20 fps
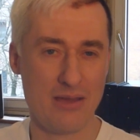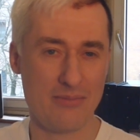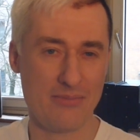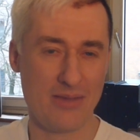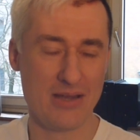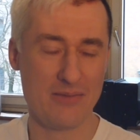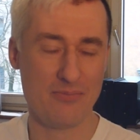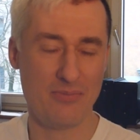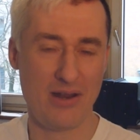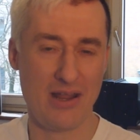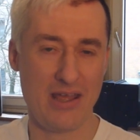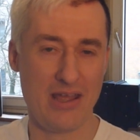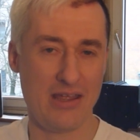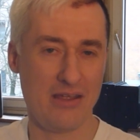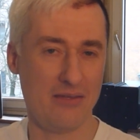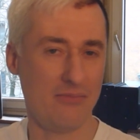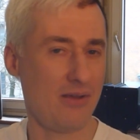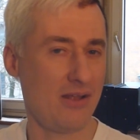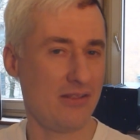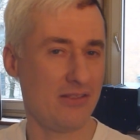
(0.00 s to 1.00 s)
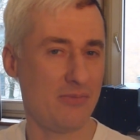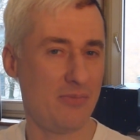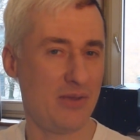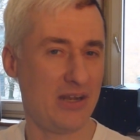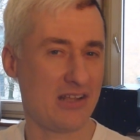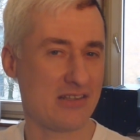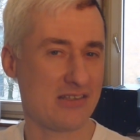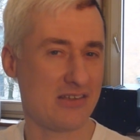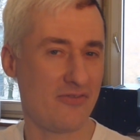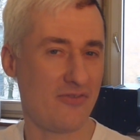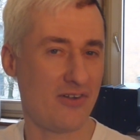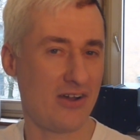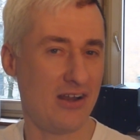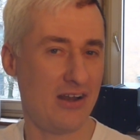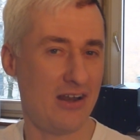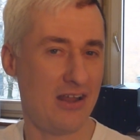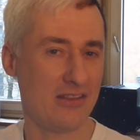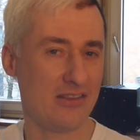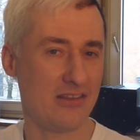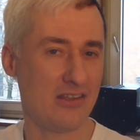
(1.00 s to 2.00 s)
I might play at the
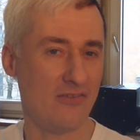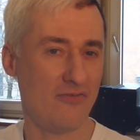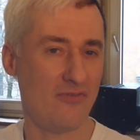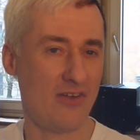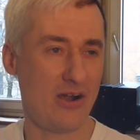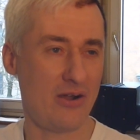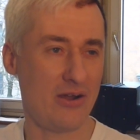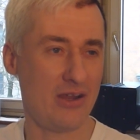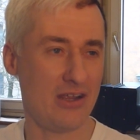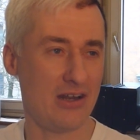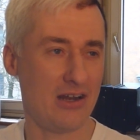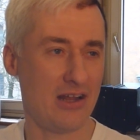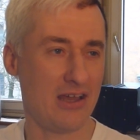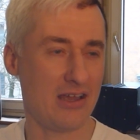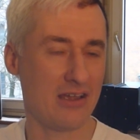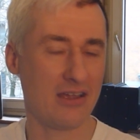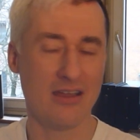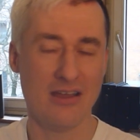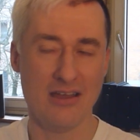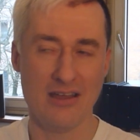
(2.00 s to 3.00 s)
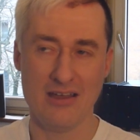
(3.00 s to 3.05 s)
BETA-ZERFALL at the very, like,